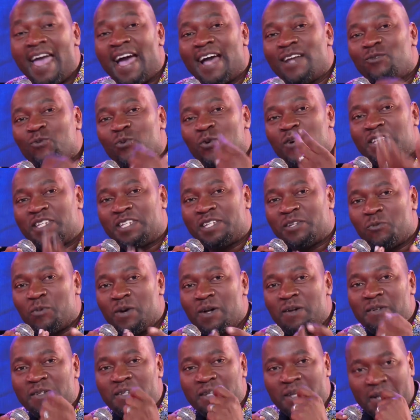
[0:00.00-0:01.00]
watched
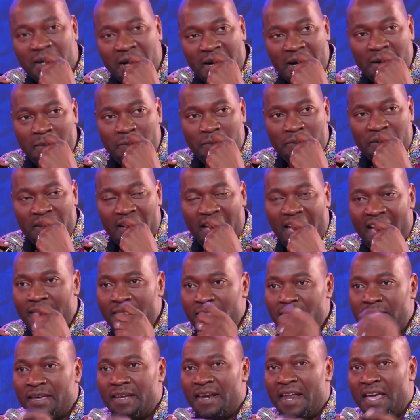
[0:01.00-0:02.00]
World Cup
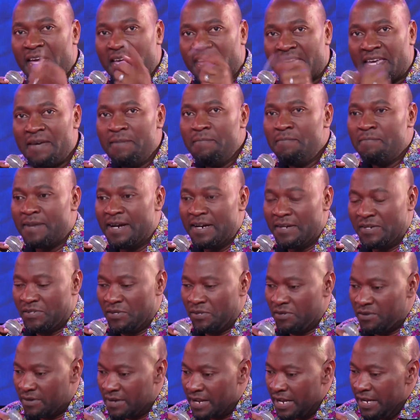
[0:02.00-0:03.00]
and then I came back
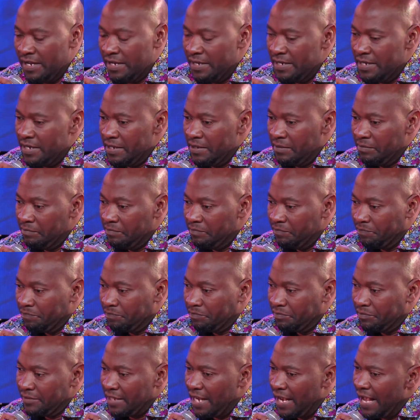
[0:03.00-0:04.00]
to Uganda.
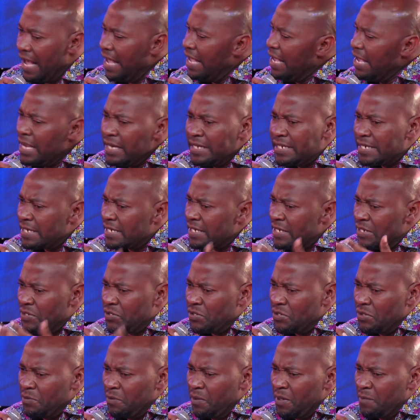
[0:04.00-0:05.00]
I entered
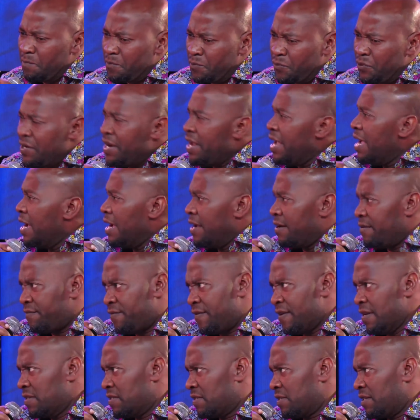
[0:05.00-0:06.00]
into prayer and
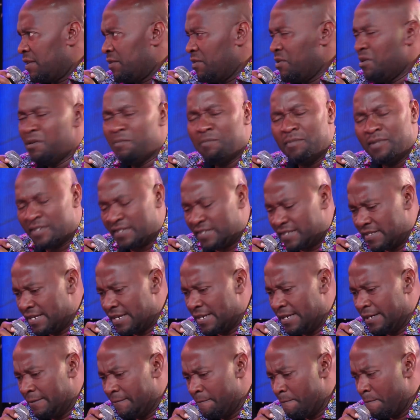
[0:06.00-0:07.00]
fasting almost,
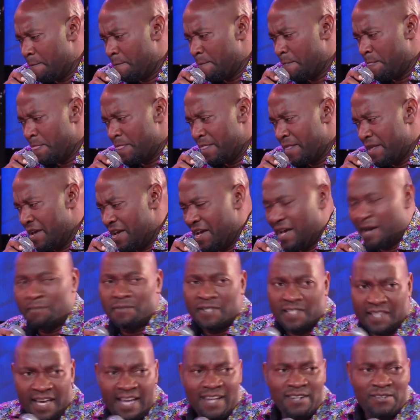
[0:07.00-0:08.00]
I'm
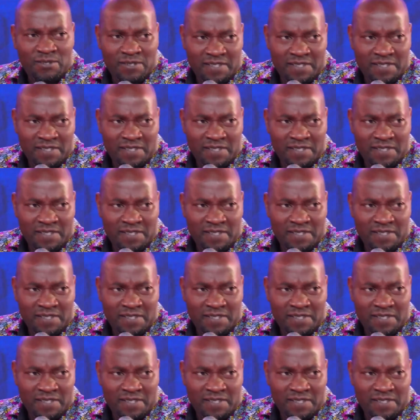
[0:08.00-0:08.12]
scared to